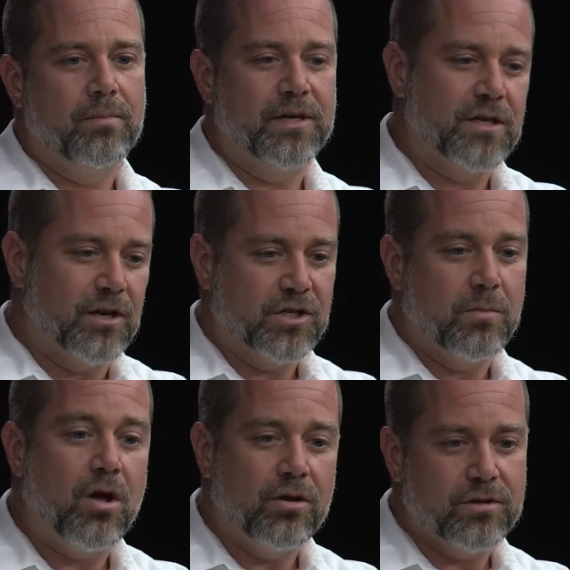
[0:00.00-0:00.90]
based on a
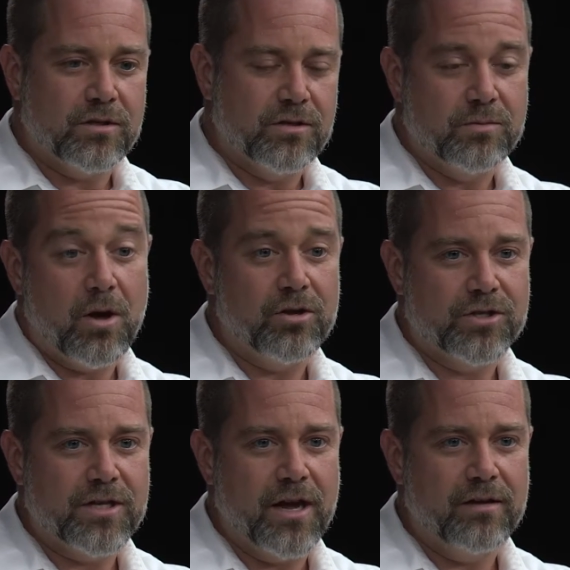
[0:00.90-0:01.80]
smaller
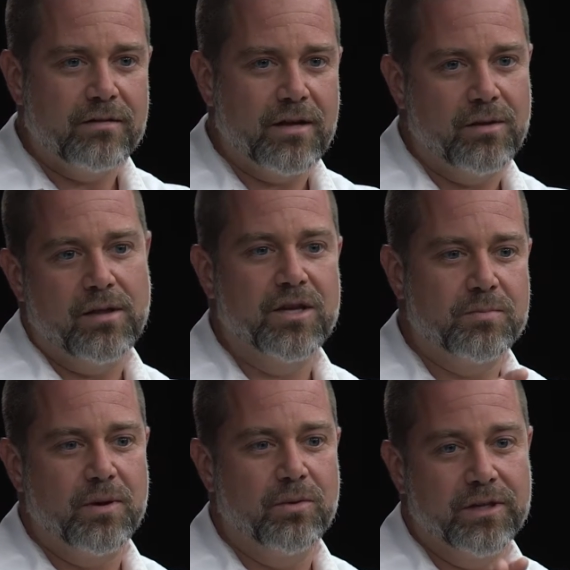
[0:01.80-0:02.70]
set, then
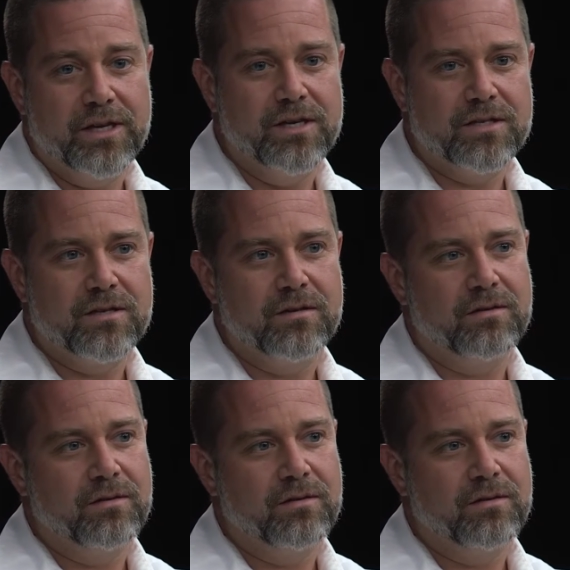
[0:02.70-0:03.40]
it's been released.